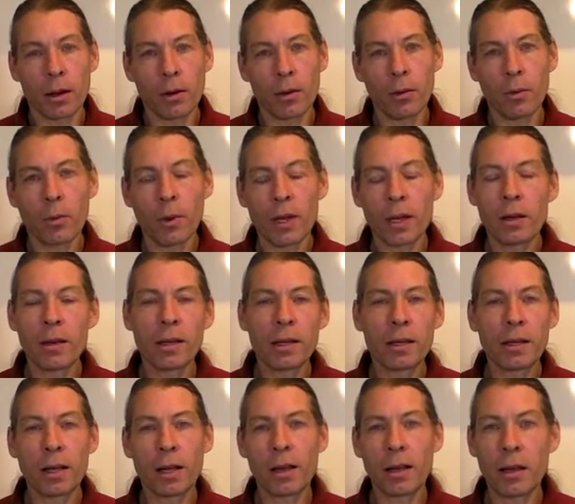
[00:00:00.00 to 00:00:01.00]
we don't need
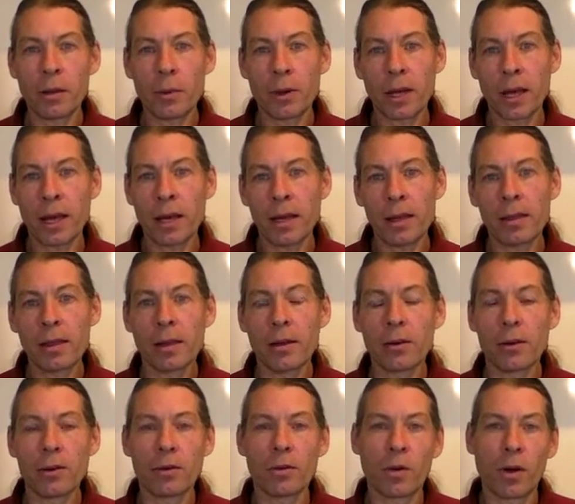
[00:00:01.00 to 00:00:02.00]
to tell anyone anything
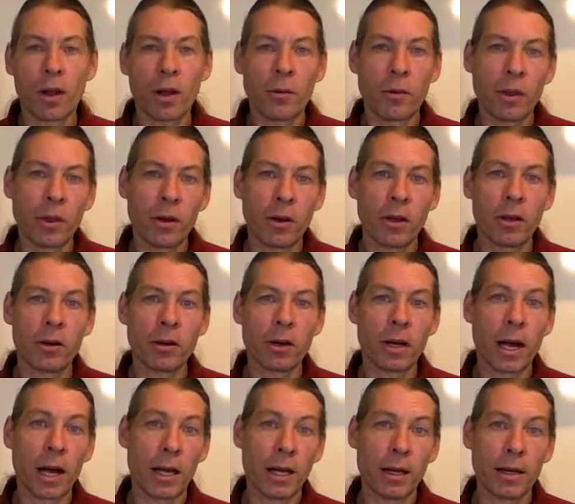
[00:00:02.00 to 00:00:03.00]
who's following their inner
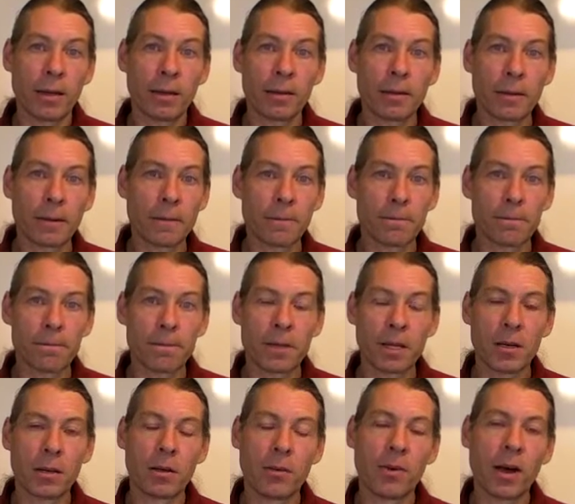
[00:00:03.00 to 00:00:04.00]
guidance,
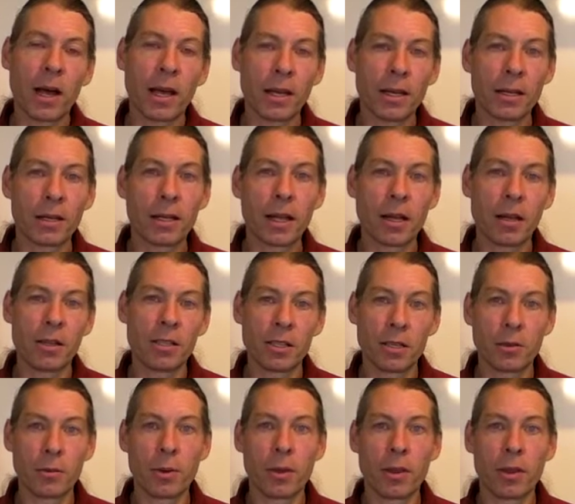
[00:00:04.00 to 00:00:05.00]
their divine
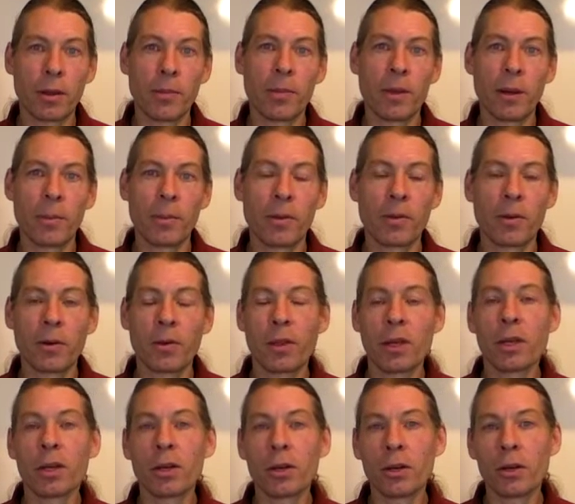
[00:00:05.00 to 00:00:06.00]
intelligence within them, but they're in the
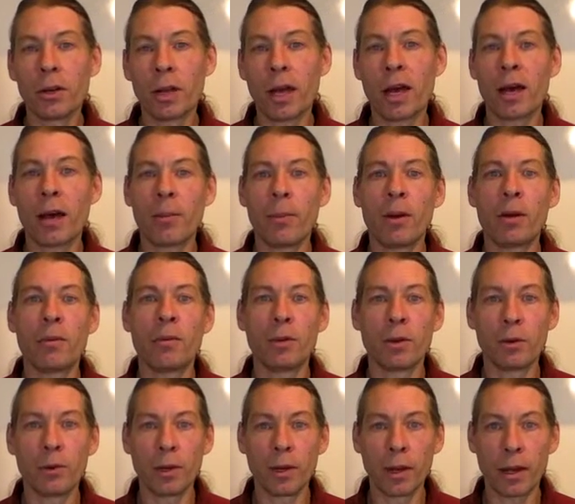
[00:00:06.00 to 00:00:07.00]
good habit of
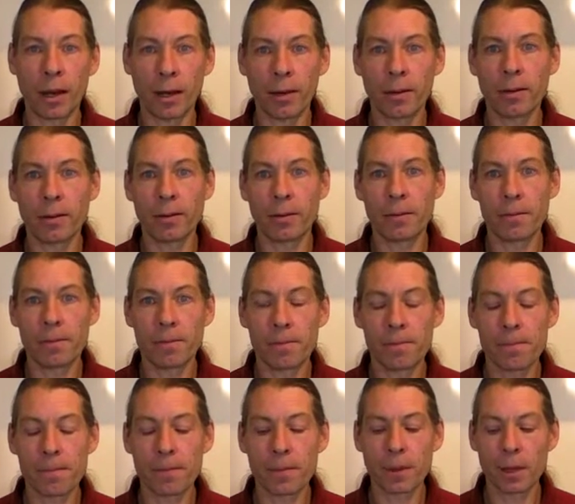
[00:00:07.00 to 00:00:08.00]
doing
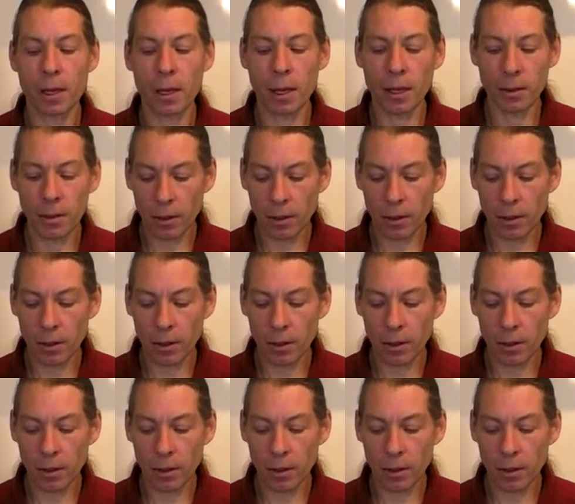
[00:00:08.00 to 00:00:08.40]
that. Okay?